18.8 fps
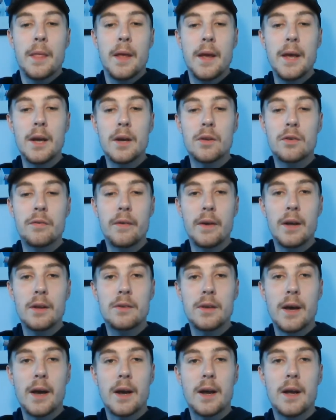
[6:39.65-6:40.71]
Iga
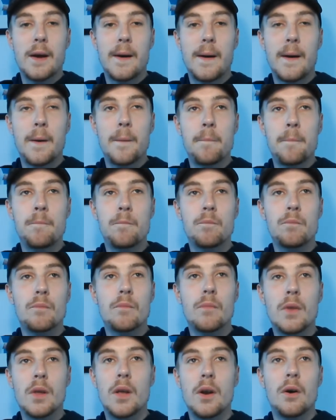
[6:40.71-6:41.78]
Swiatek,
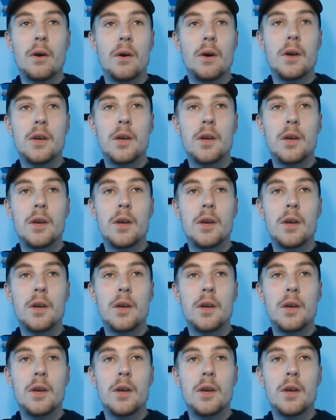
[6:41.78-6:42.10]
a